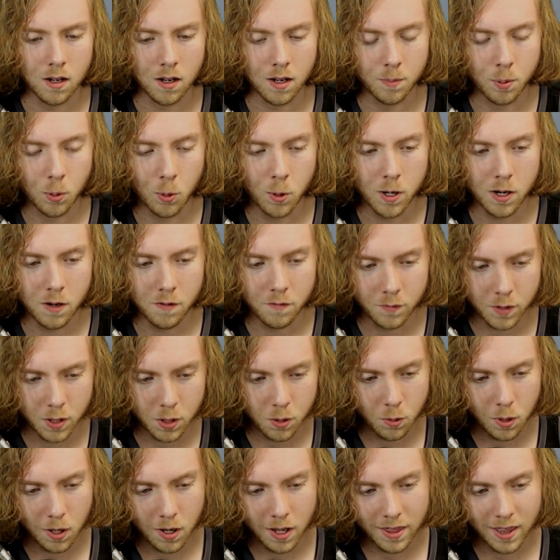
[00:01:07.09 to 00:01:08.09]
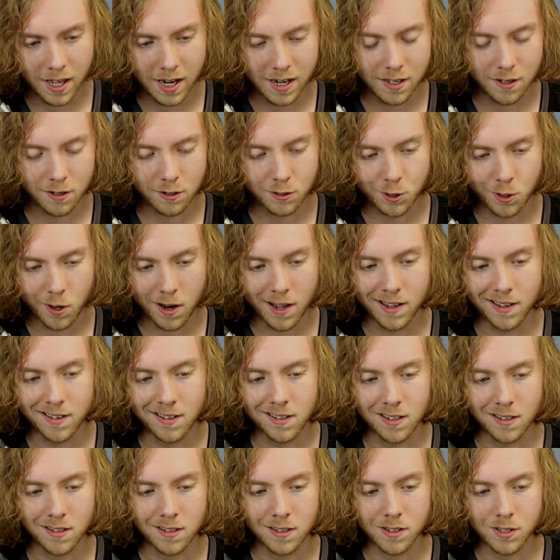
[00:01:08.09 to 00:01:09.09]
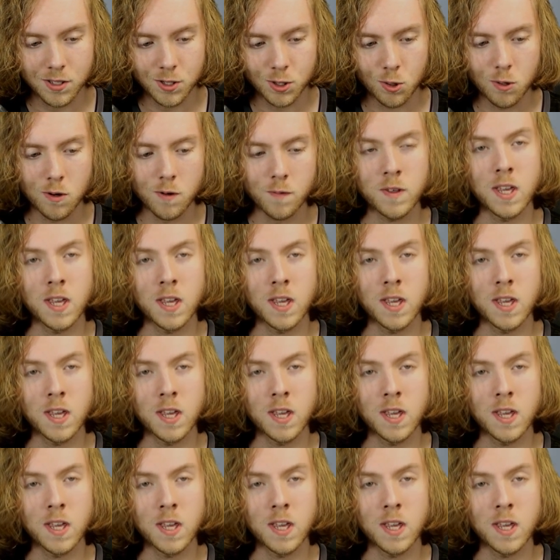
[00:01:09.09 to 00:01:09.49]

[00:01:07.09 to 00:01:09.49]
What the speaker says: point of view that you're trying to sort of